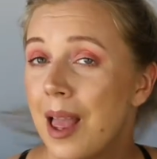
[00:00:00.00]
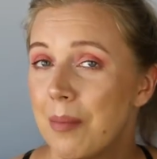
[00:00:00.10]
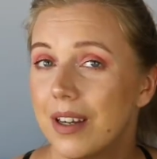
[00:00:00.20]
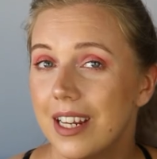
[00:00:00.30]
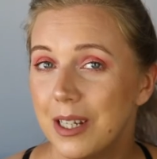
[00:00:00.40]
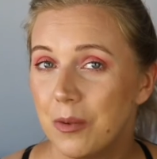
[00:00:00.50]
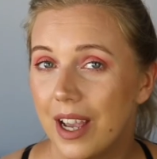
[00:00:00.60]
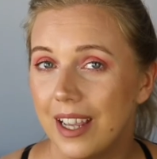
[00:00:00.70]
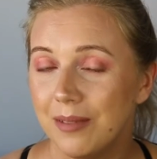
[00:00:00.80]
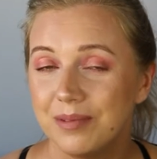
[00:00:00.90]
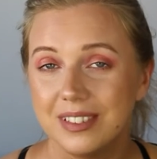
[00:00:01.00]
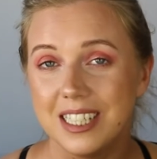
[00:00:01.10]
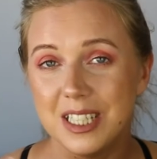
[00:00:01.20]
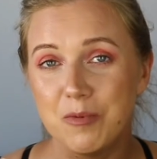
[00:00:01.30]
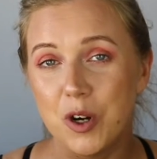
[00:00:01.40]
But anyway,
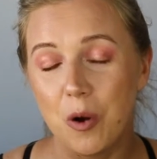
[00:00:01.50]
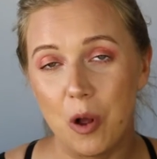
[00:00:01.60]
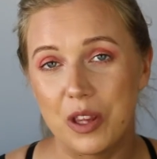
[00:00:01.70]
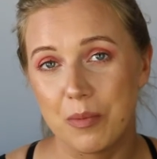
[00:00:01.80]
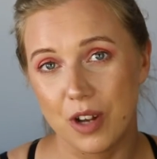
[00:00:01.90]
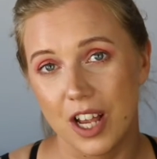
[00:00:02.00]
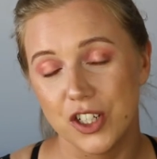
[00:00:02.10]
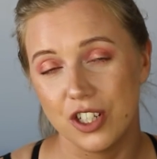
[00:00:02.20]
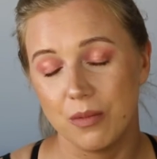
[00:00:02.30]
these were all the blush.